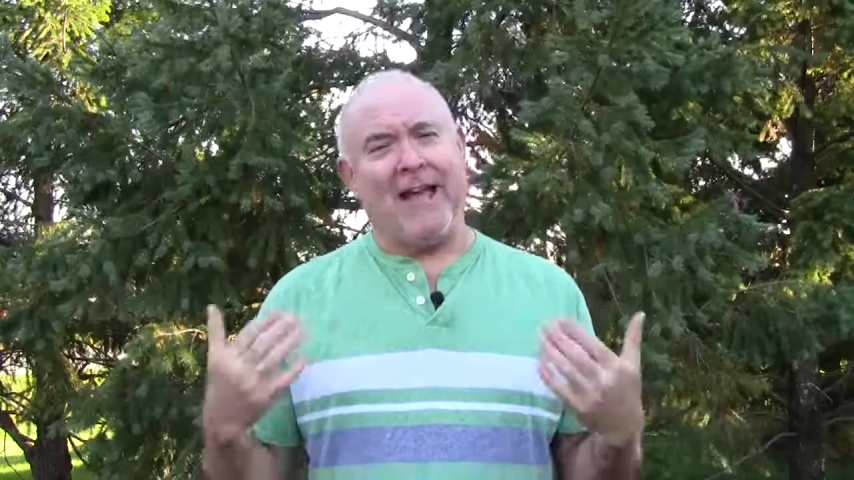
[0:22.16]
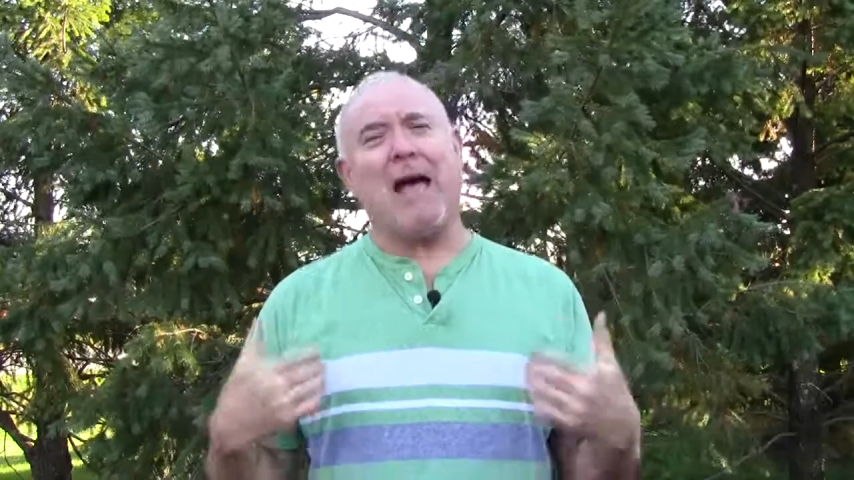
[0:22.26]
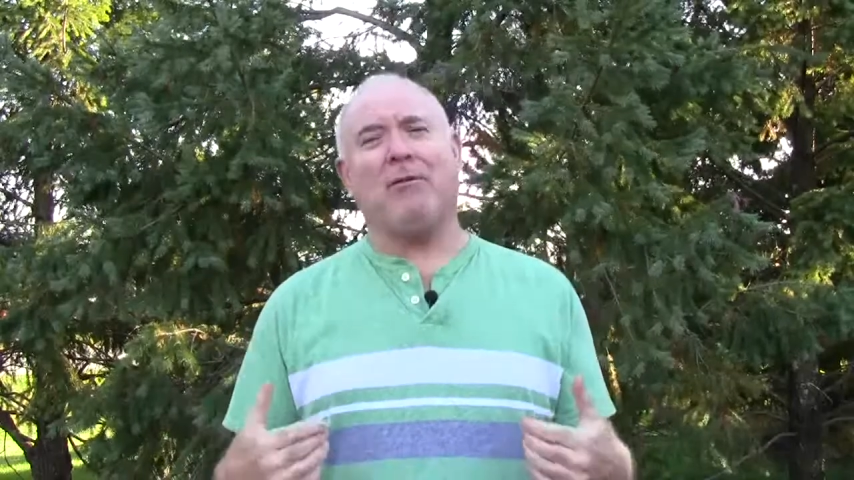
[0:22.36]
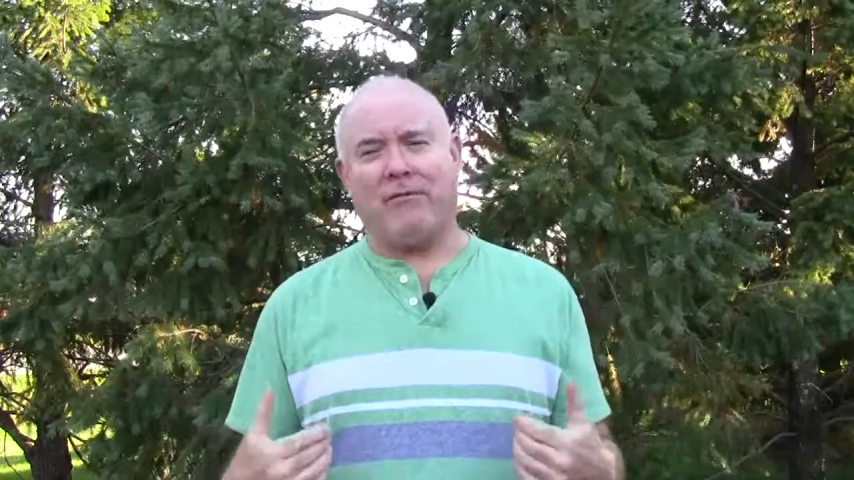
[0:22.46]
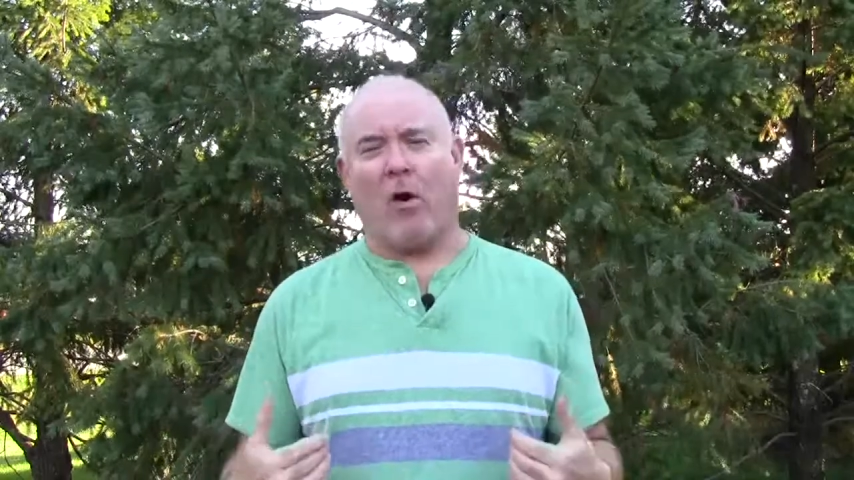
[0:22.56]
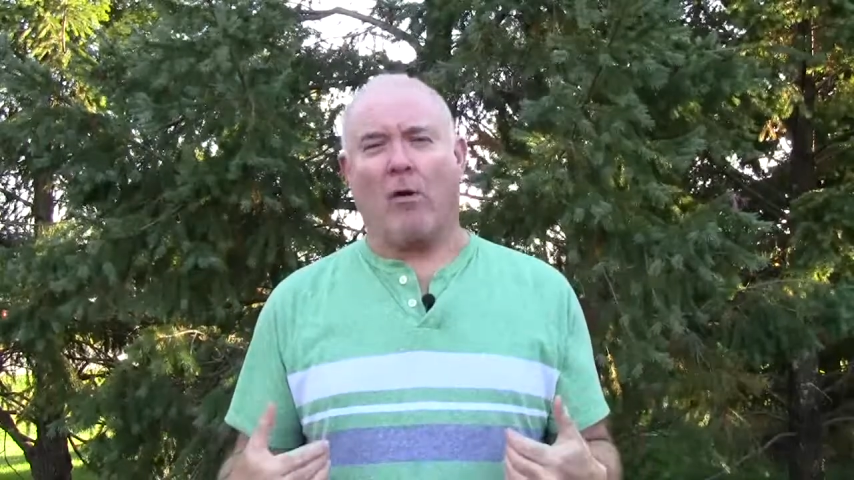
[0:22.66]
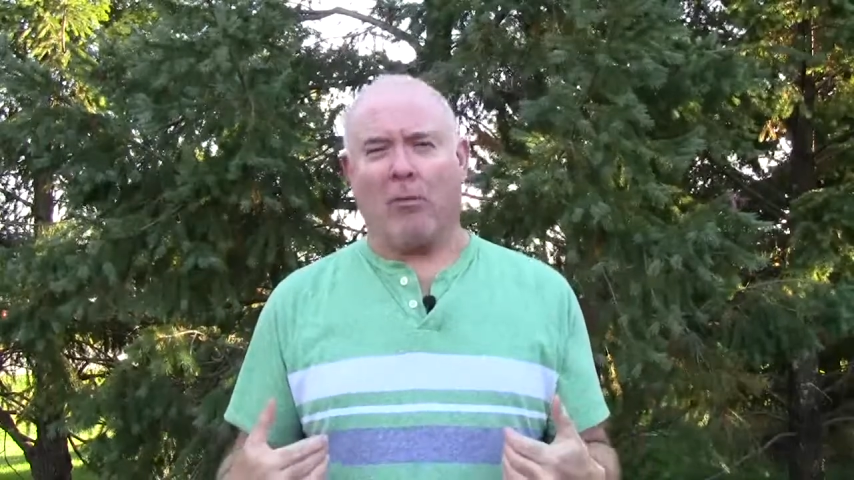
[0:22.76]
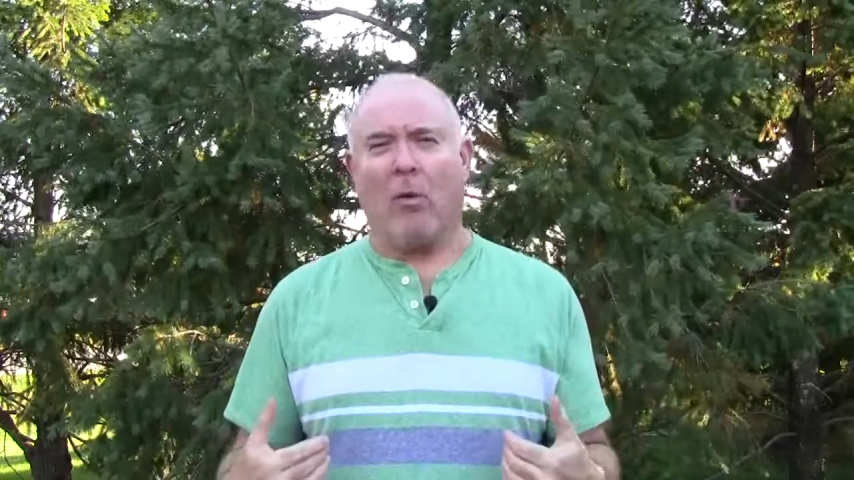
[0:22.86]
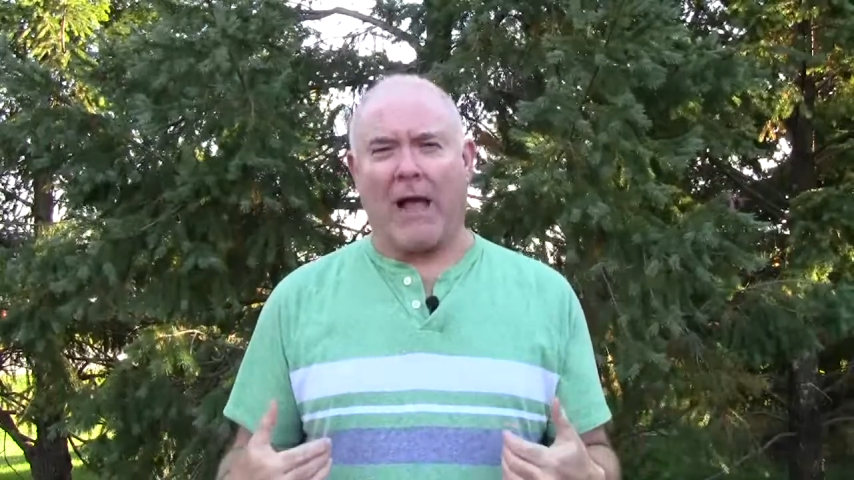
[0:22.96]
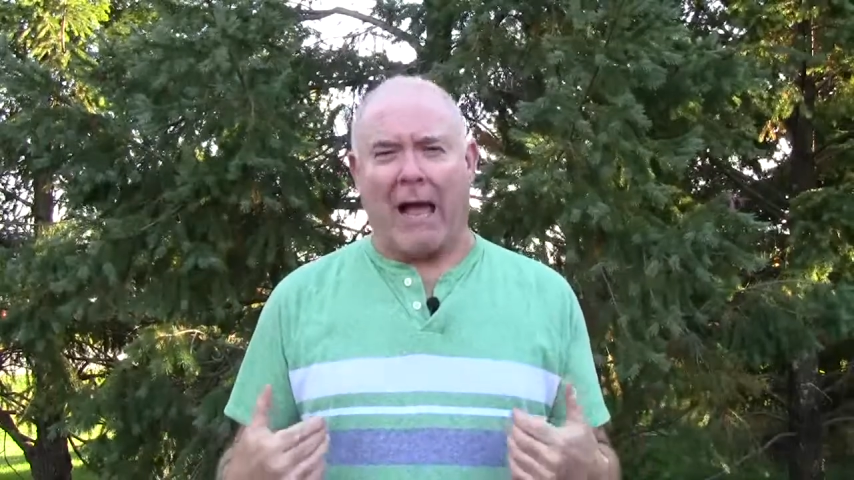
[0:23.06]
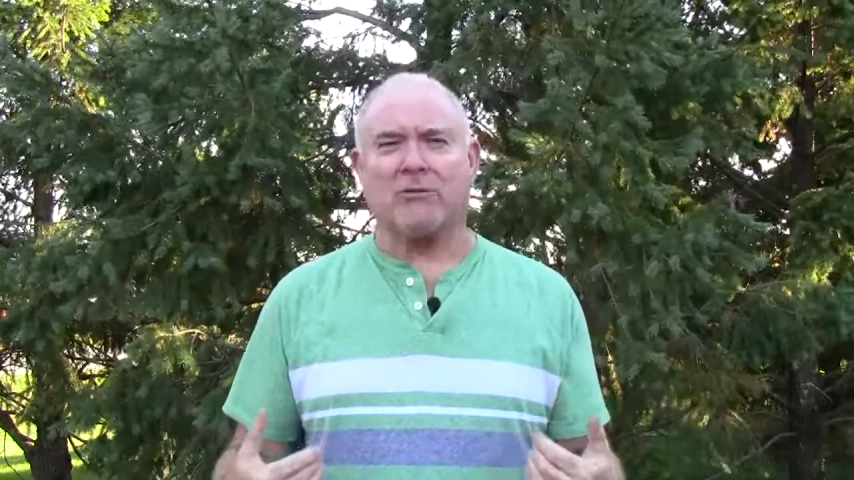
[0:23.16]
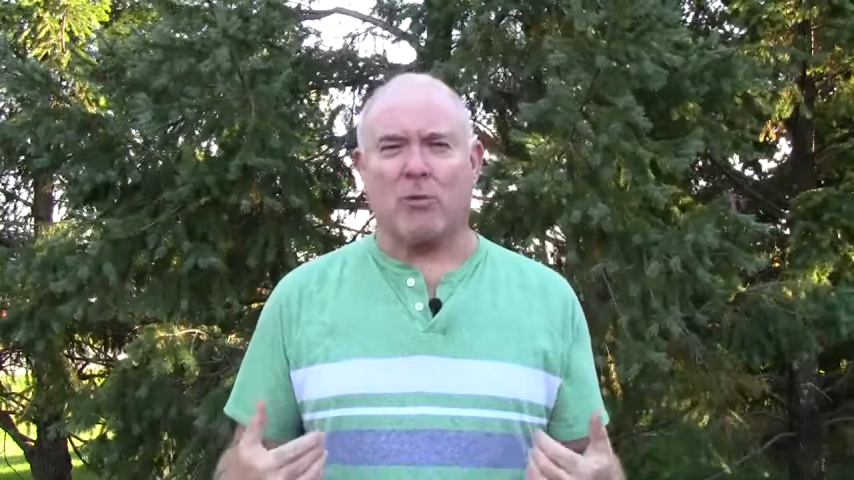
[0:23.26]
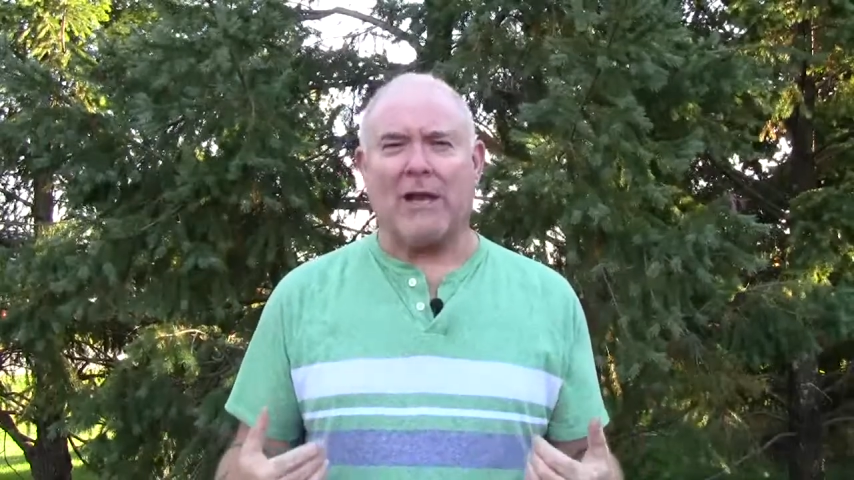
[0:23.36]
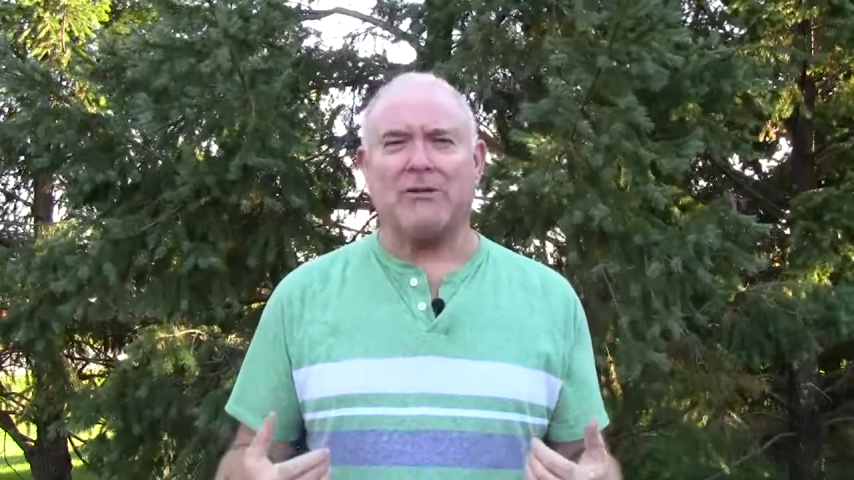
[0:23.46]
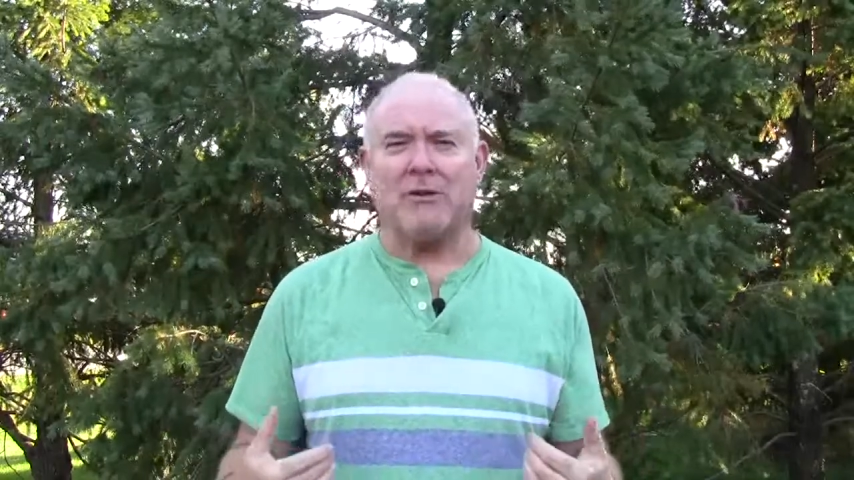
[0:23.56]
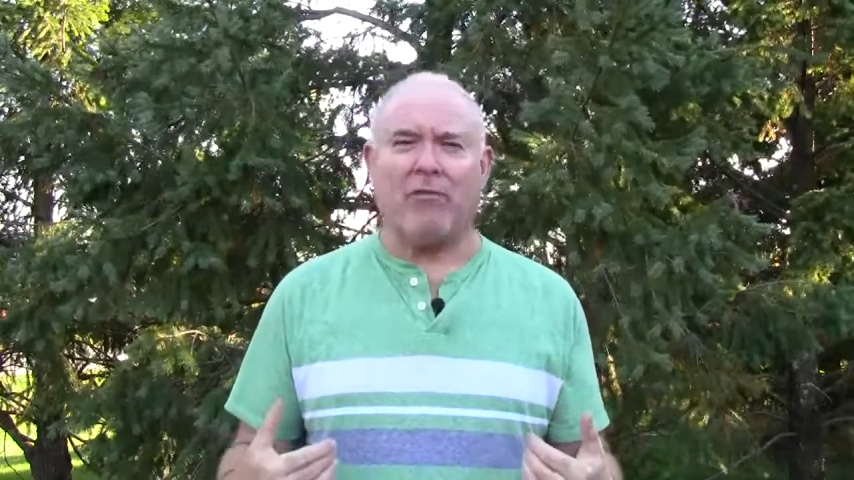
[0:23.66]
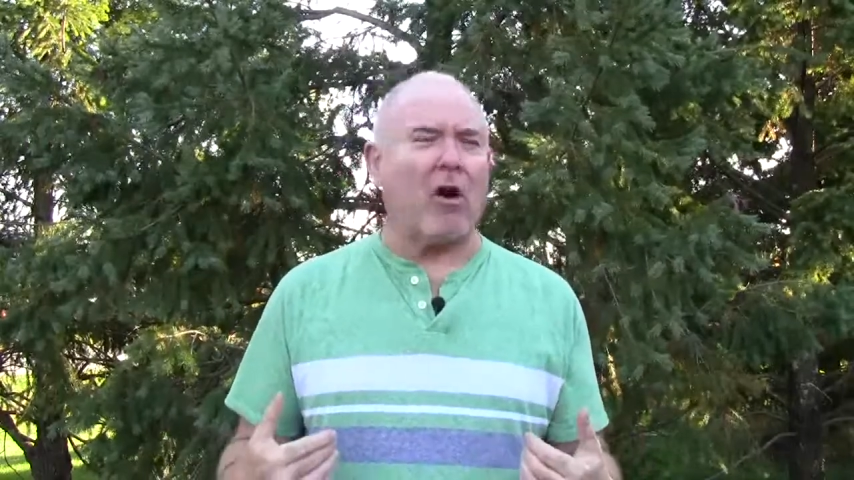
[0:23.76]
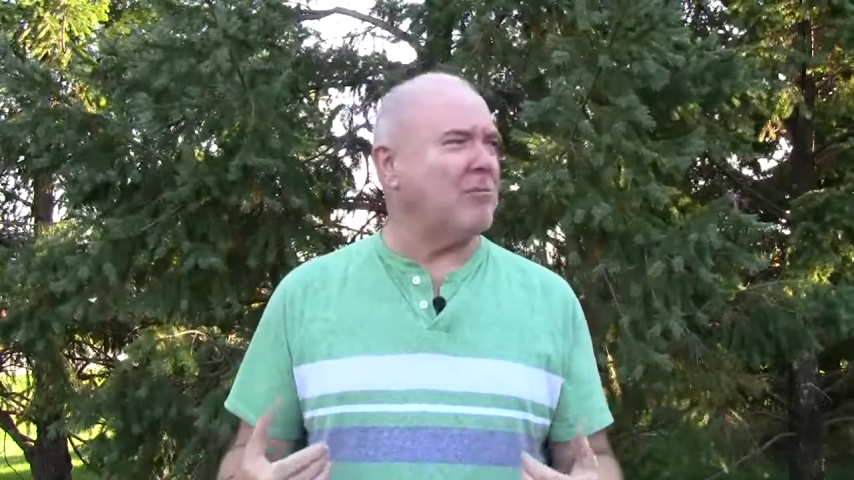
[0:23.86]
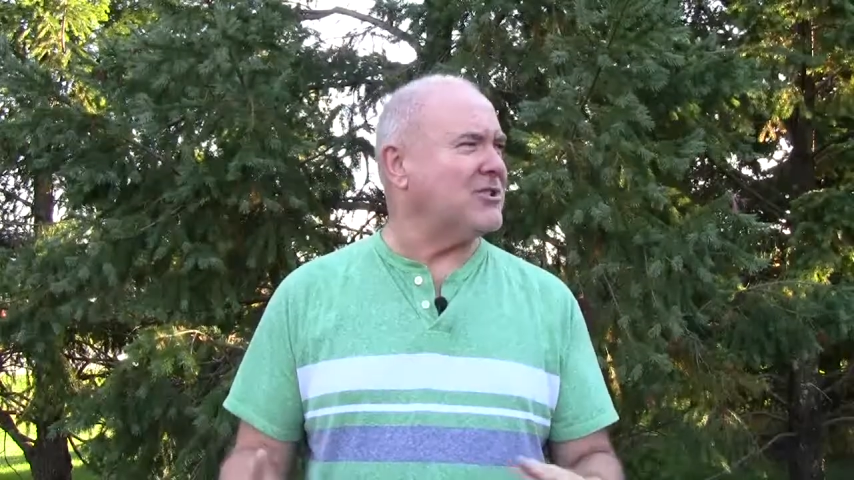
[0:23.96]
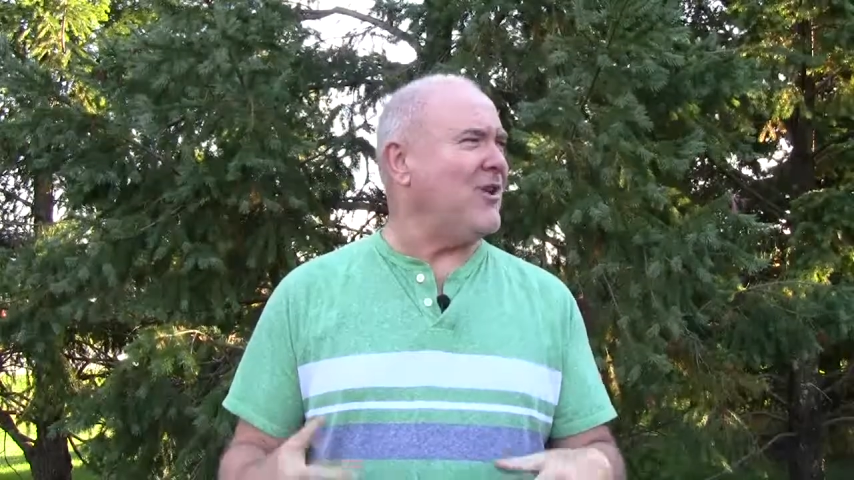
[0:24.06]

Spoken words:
Now, I'm a farm boy. I was raised on a farm,